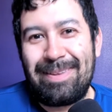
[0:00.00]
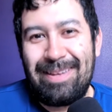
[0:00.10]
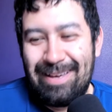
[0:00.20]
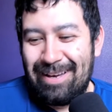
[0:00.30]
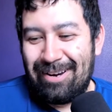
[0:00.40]

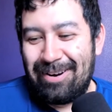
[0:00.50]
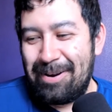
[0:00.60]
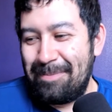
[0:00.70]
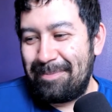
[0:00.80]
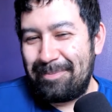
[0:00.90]
All right.
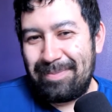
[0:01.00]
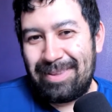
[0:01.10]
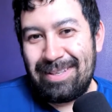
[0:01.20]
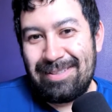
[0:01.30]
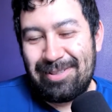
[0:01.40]

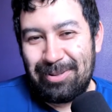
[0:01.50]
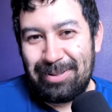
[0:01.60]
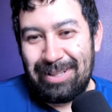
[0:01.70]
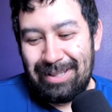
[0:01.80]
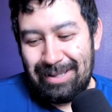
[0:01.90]
So
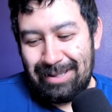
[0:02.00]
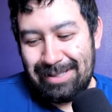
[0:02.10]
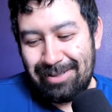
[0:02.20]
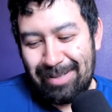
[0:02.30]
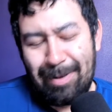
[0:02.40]
let's
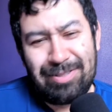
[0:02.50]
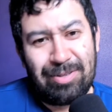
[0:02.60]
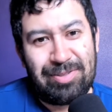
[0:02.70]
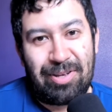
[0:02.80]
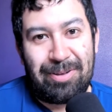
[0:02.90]
talk about
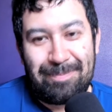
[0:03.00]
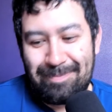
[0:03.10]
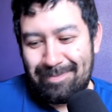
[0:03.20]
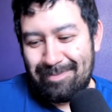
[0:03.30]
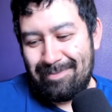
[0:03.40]
Dostal
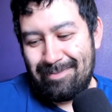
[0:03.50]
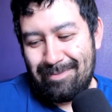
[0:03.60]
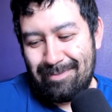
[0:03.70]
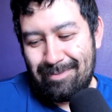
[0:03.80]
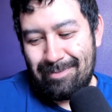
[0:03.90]

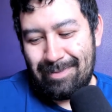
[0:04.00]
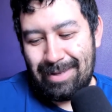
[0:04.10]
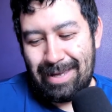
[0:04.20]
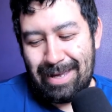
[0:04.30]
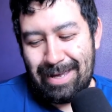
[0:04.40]

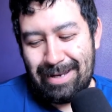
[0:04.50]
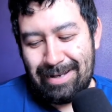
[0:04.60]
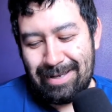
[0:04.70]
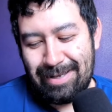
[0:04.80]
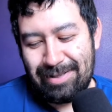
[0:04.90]
and
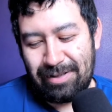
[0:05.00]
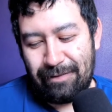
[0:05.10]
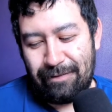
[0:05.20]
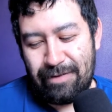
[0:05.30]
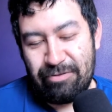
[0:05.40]
his
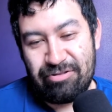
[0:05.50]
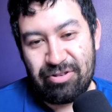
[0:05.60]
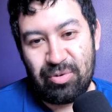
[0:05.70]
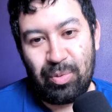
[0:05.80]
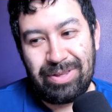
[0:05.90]
future
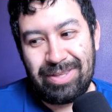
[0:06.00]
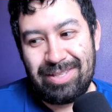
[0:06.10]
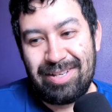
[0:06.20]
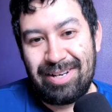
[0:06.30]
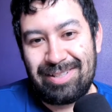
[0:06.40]
with the
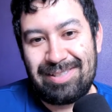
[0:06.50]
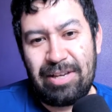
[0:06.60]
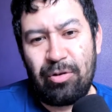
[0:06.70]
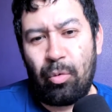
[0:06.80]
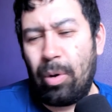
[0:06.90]
Ducks. And
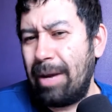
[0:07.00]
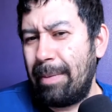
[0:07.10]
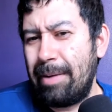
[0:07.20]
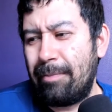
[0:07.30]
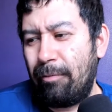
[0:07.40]

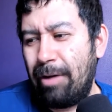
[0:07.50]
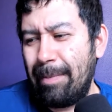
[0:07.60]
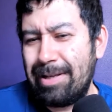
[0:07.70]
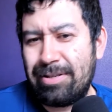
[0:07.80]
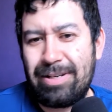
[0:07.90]
why am I
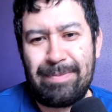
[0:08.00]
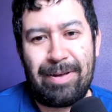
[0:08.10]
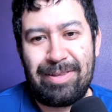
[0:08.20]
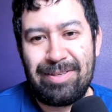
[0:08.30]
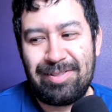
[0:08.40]
talking about
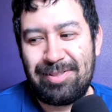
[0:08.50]
this?